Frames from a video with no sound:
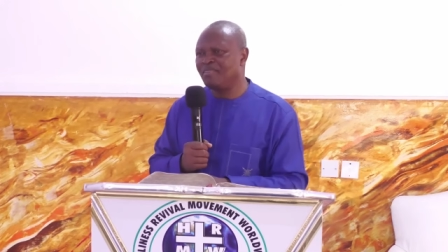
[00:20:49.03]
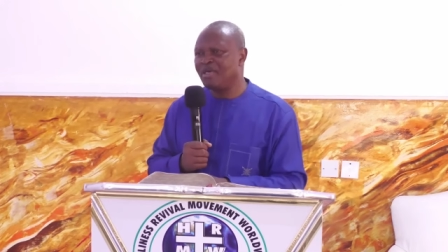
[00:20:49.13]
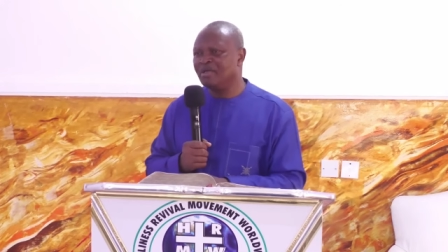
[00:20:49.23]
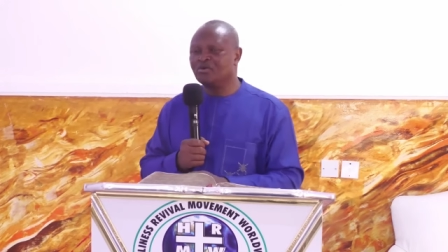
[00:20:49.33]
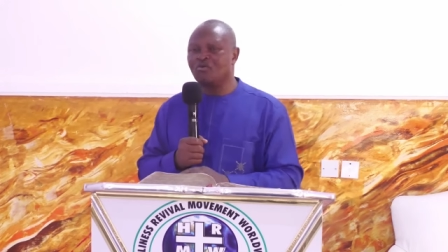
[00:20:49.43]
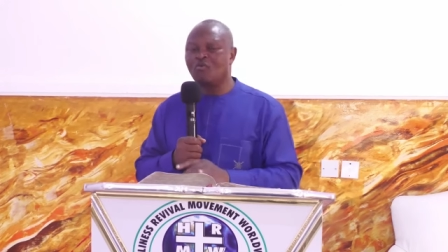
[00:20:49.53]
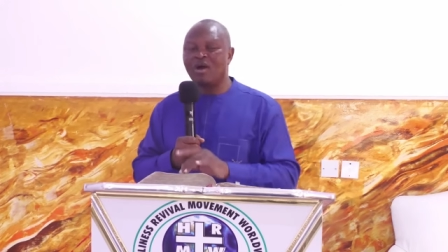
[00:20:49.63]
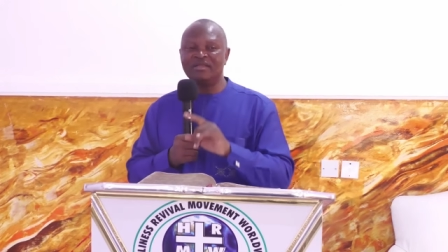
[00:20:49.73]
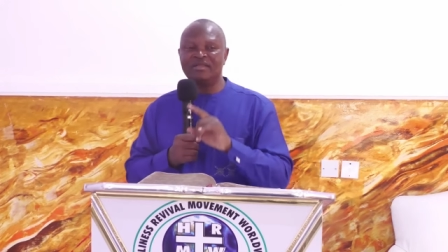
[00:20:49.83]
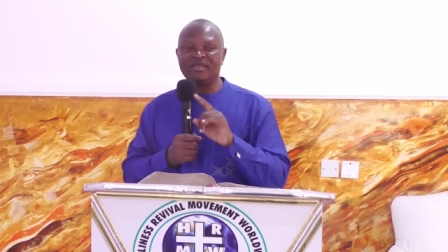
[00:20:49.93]
So, one
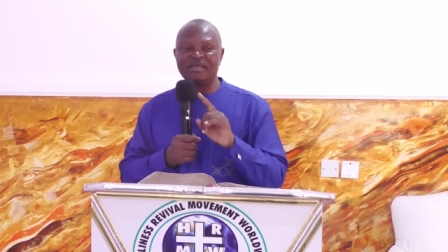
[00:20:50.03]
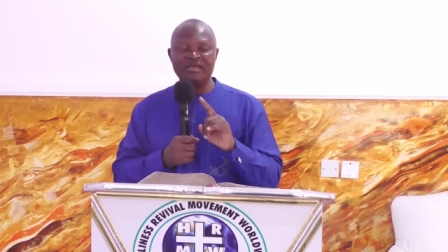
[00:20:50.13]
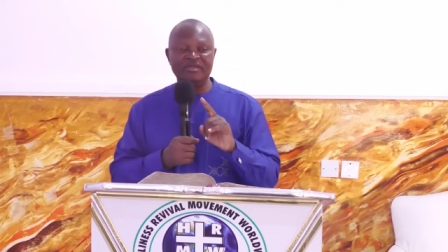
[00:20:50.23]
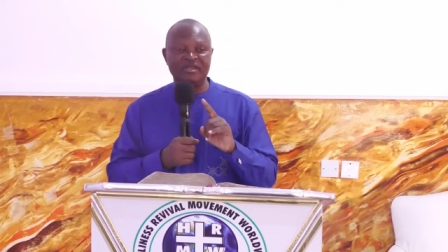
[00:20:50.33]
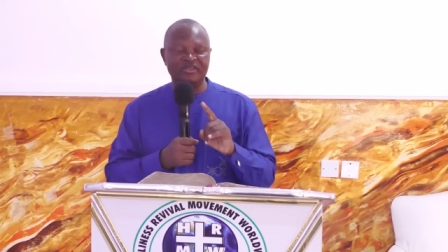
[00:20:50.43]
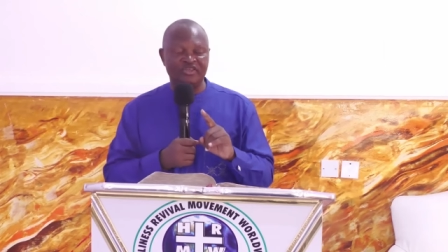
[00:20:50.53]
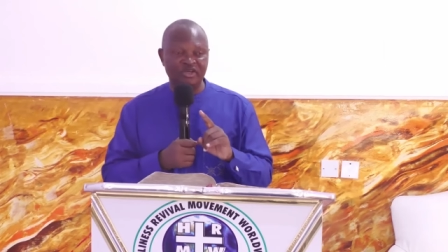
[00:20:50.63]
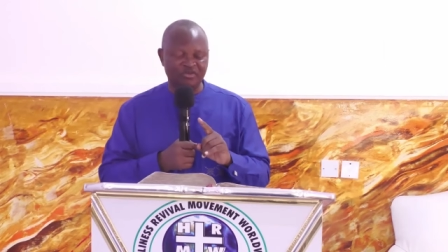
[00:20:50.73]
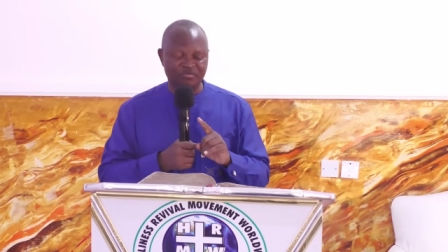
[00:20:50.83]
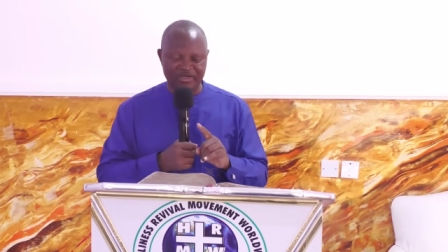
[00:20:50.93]
thing in the
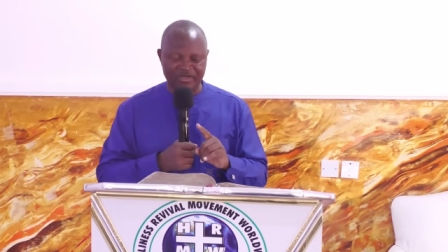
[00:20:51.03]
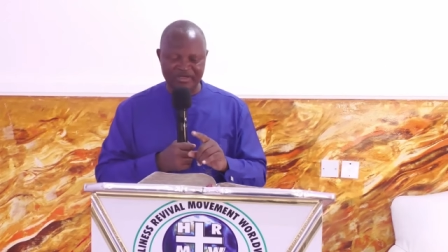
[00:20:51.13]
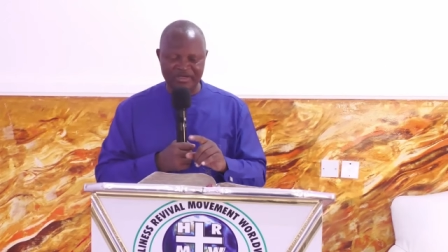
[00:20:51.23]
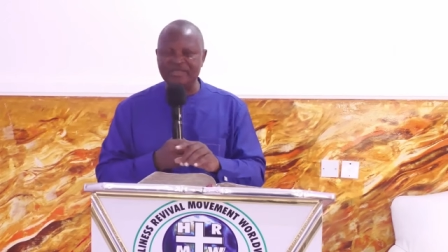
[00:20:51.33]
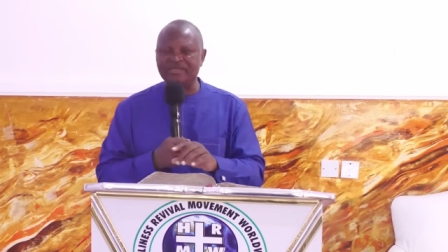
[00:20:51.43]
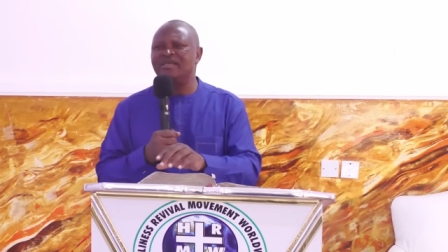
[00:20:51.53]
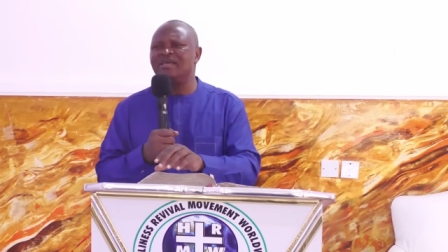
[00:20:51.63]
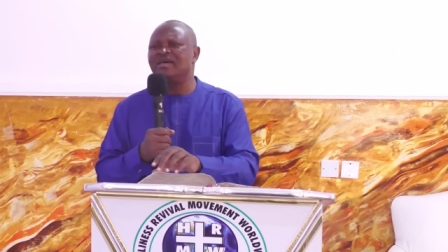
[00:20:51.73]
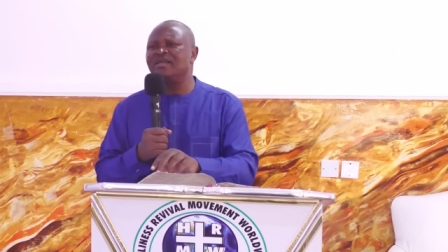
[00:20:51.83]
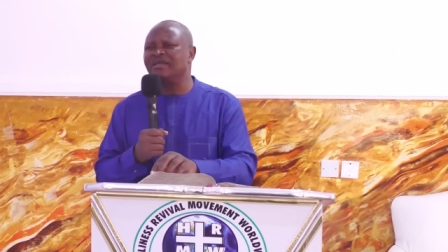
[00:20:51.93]
judgment is hearing.